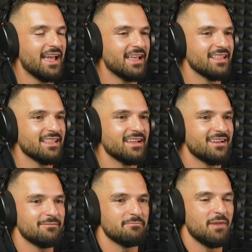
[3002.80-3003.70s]
And
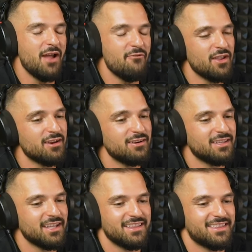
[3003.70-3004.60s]
uh, I figured
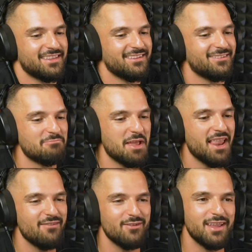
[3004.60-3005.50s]
that uh,
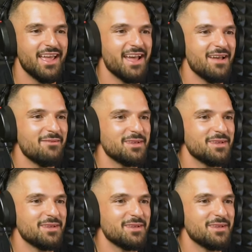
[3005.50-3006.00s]
11 a.m.